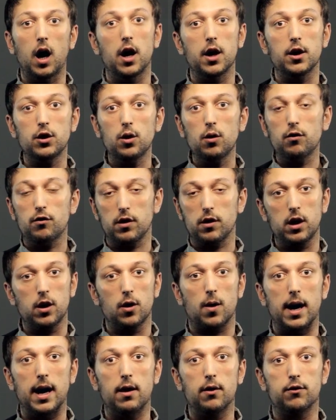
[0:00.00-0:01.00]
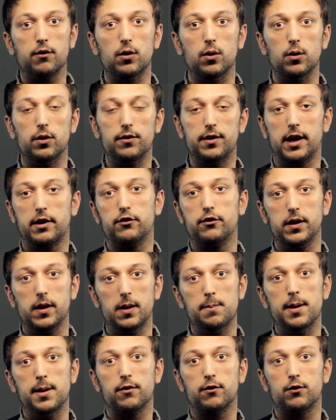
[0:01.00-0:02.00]
using your household is actually the
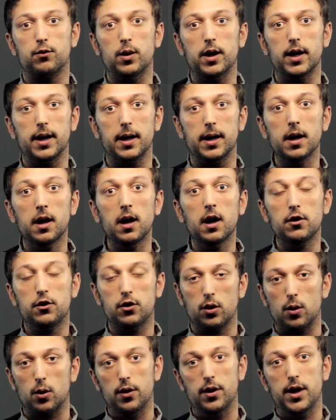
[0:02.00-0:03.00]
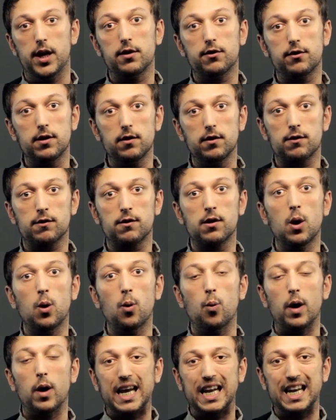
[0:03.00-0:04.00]
best way to learn distance,
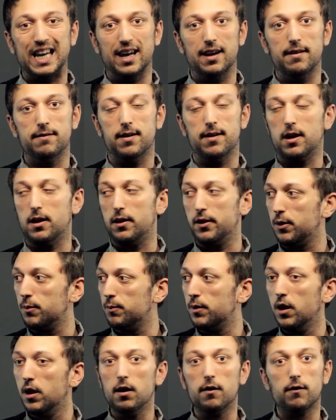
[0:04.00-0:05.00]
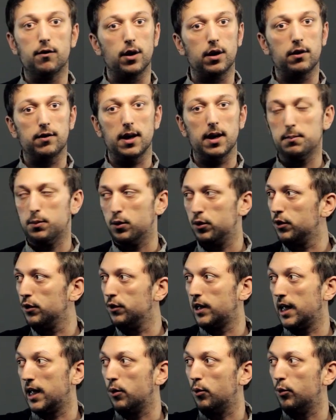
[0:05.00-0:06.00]
weight, and volume. For example, you
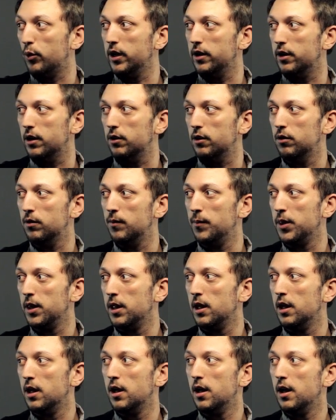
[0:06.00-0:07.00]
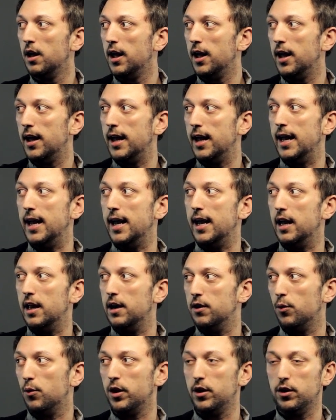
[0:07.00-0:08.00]
take a window
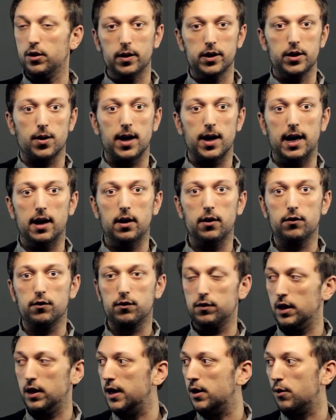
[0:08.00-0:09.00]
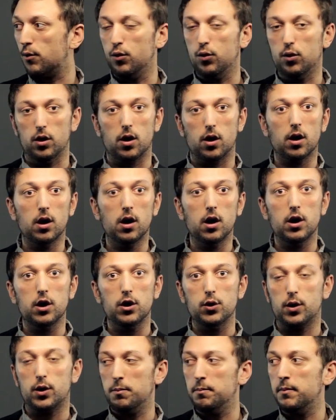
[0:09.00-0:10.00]
in your house and a ruler.
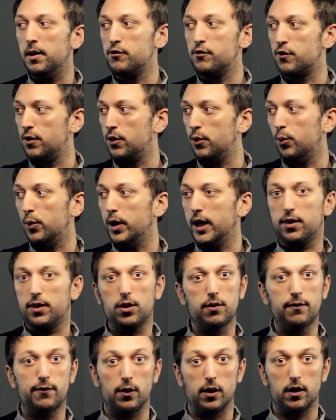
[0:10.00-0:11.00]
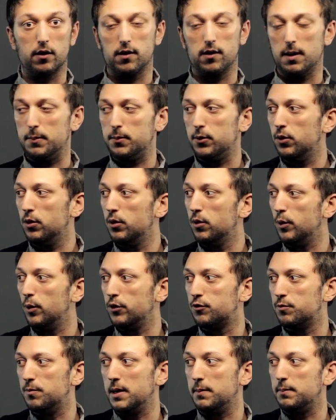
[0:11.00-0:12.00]
You can measure the width, for example,
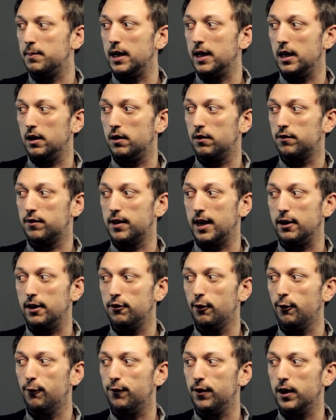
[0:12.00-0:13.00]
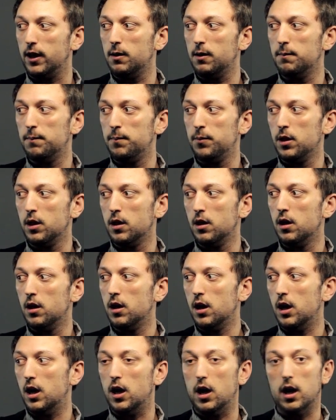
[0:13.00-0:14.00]
which might be, say, 2 feet,
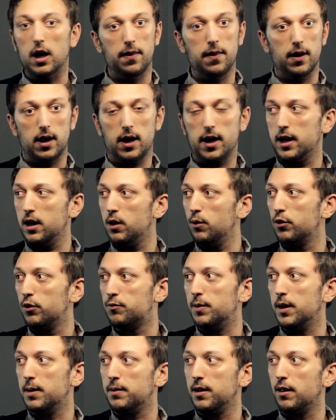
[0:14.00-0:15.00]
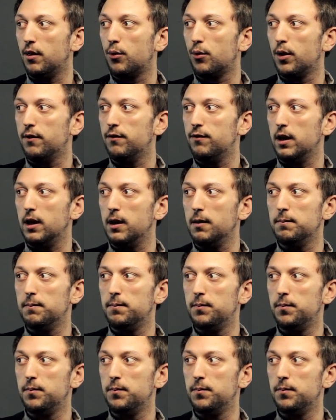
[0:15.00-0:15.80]
and the height, which might be 3 feet.